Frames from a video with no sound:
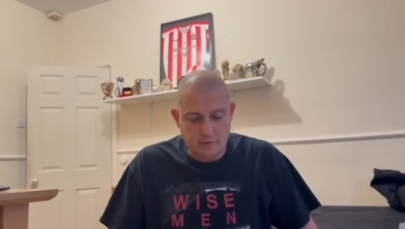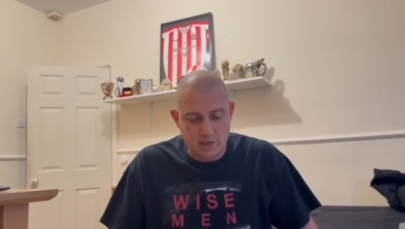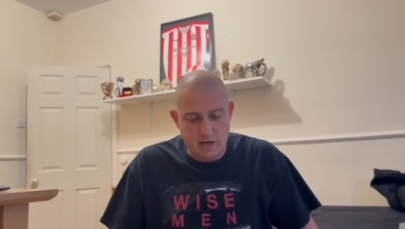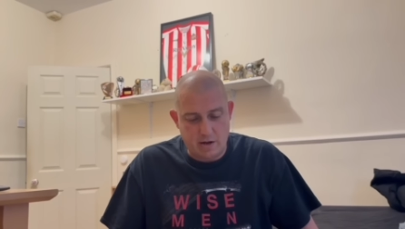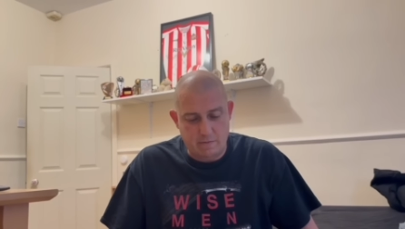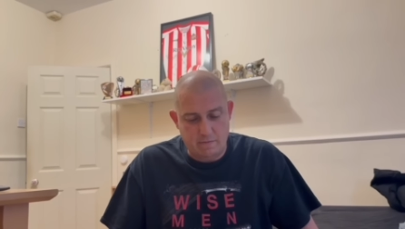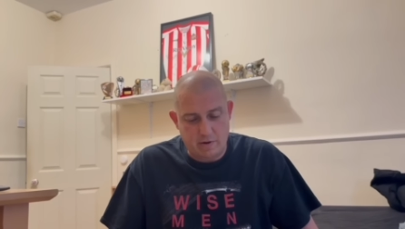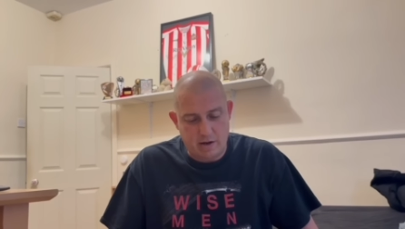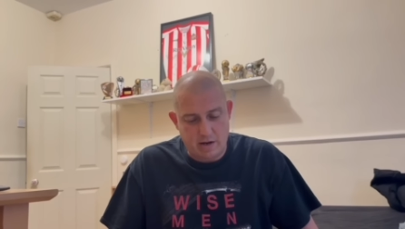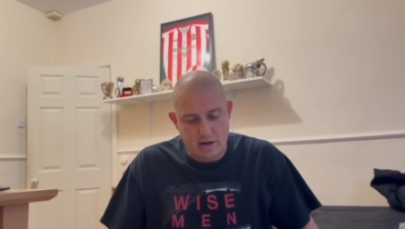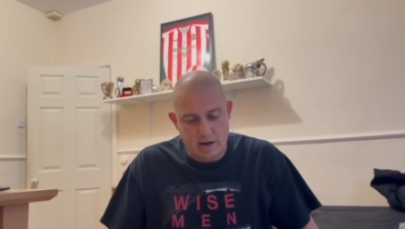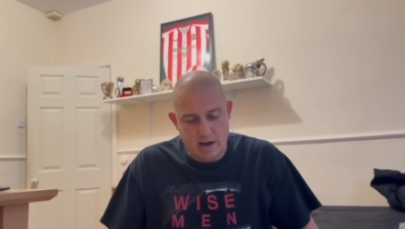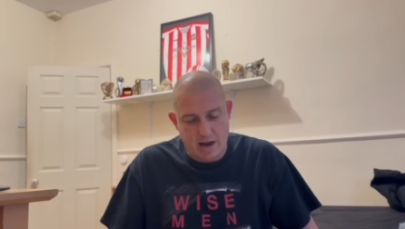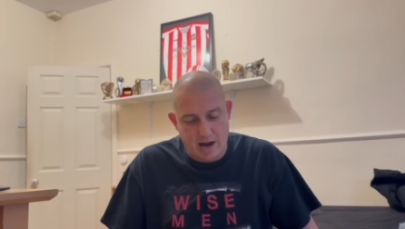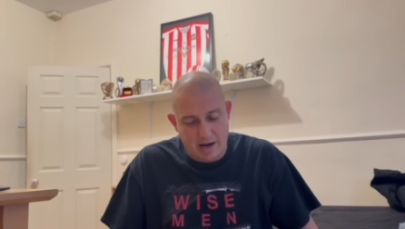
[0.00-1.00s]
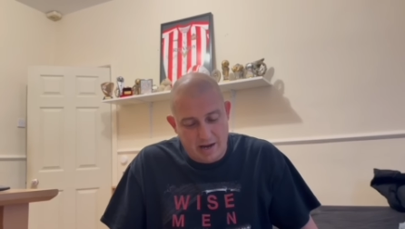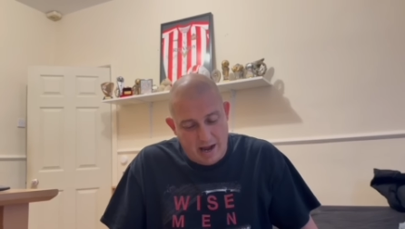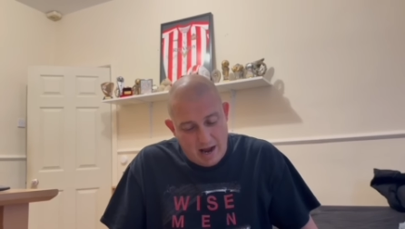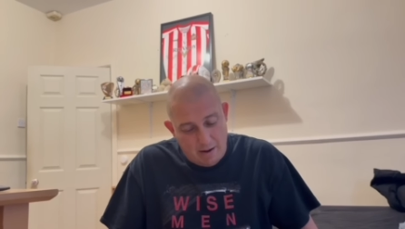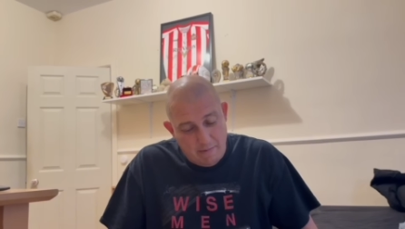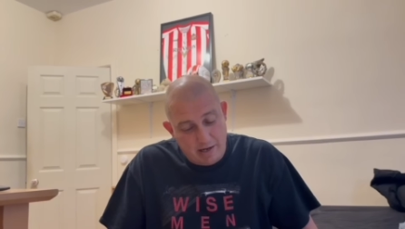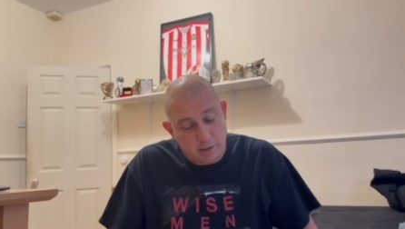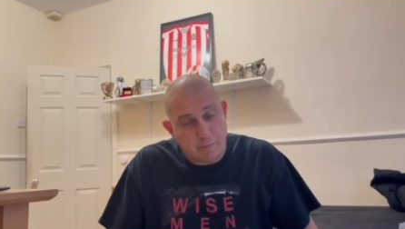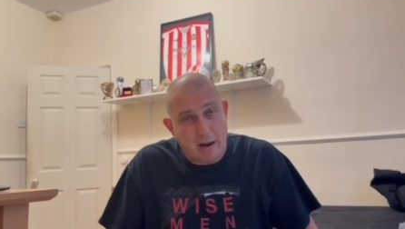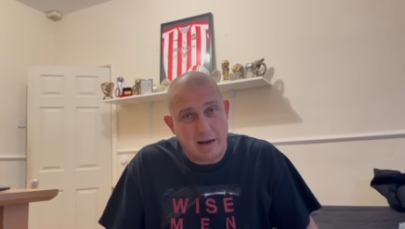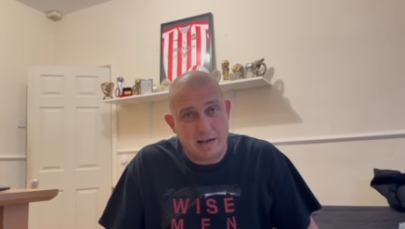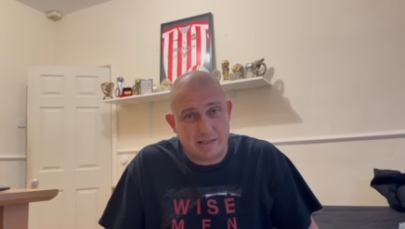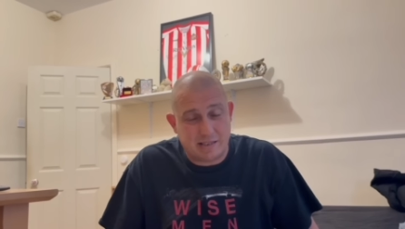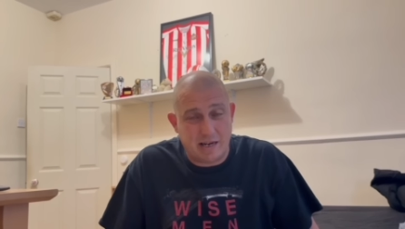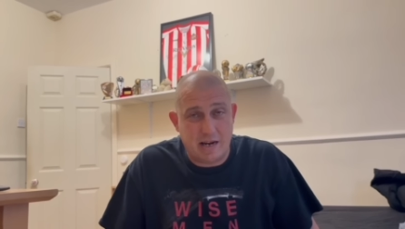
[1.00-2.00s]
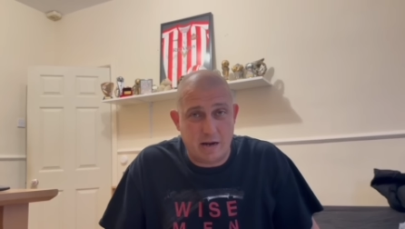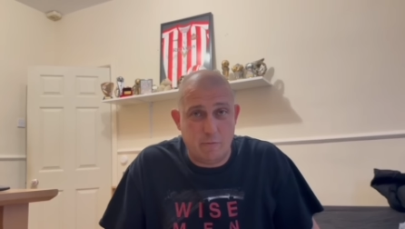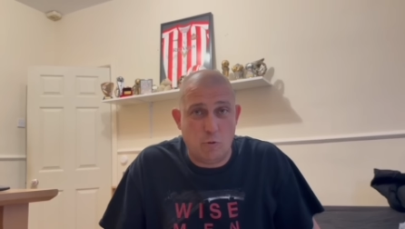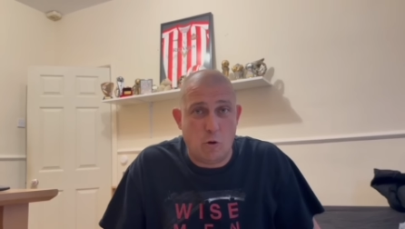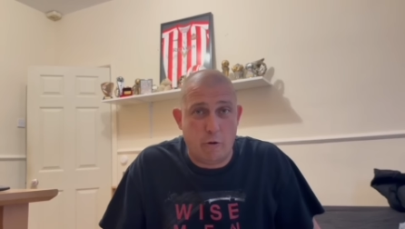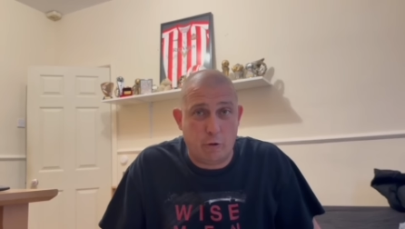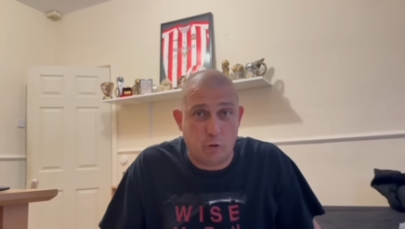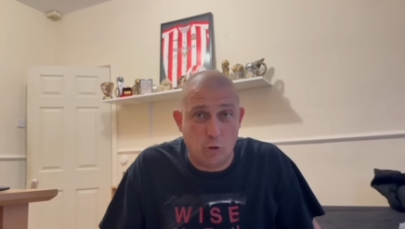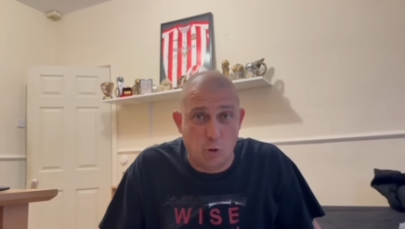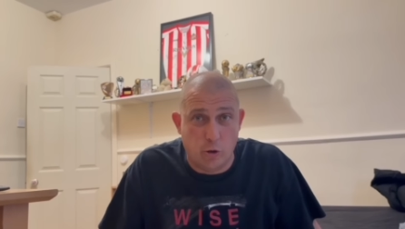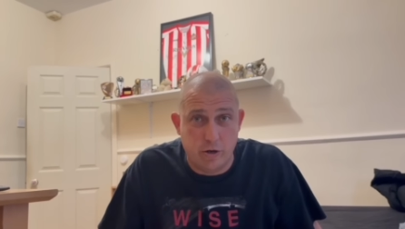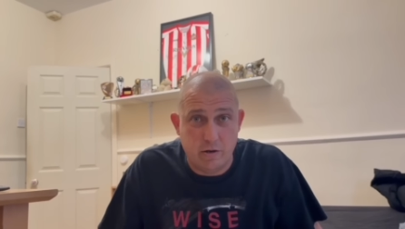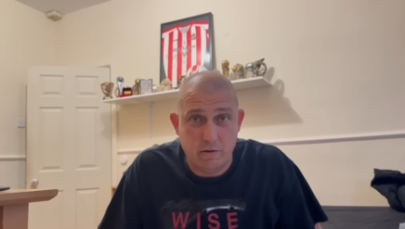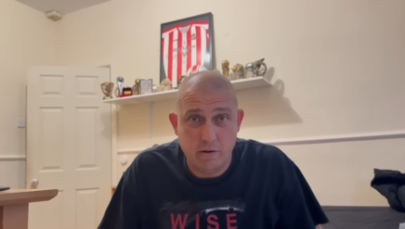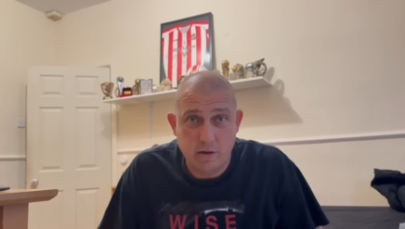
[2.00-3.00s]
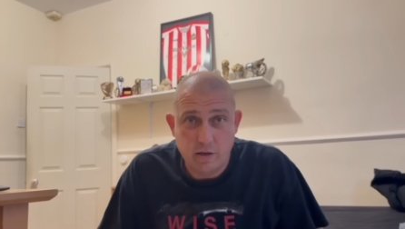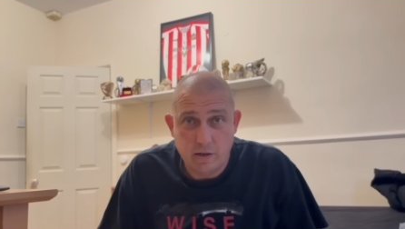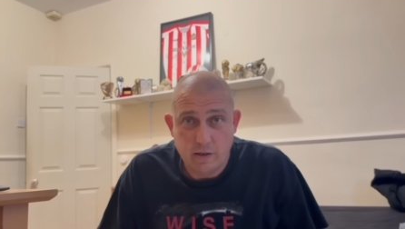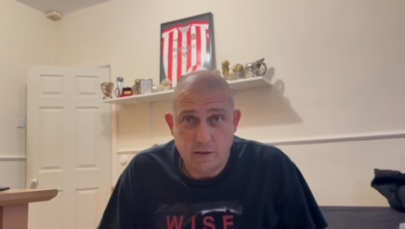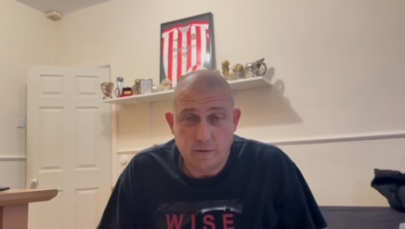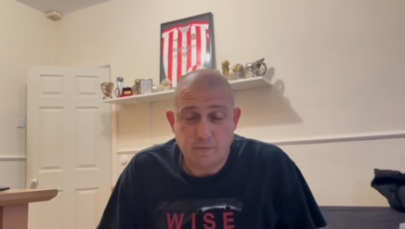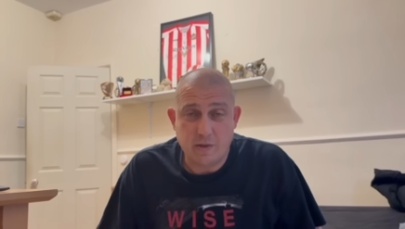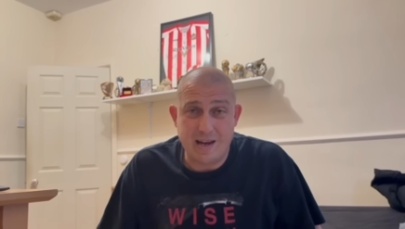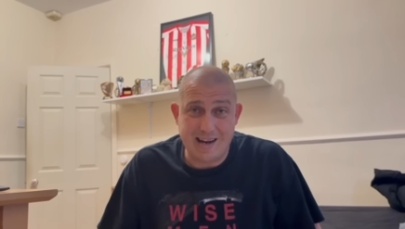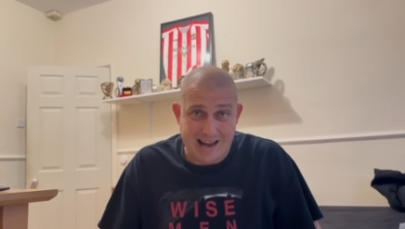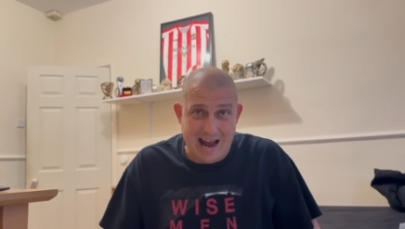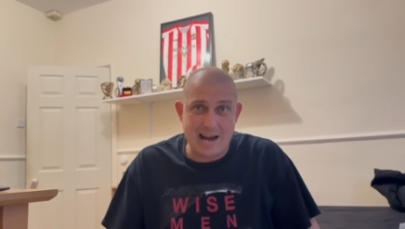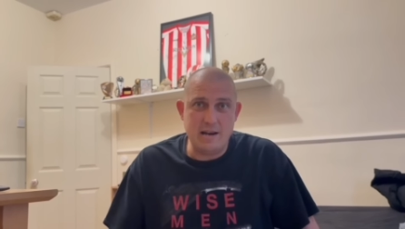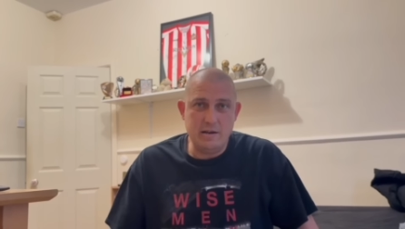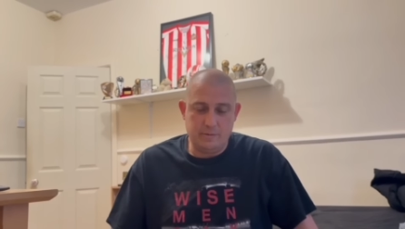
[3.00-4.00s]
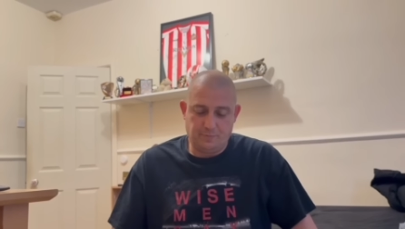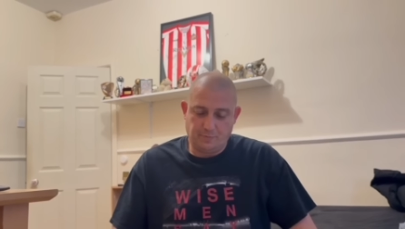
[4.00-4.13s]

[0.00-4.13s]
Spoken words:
And I'm expecting to see him go out on loan again.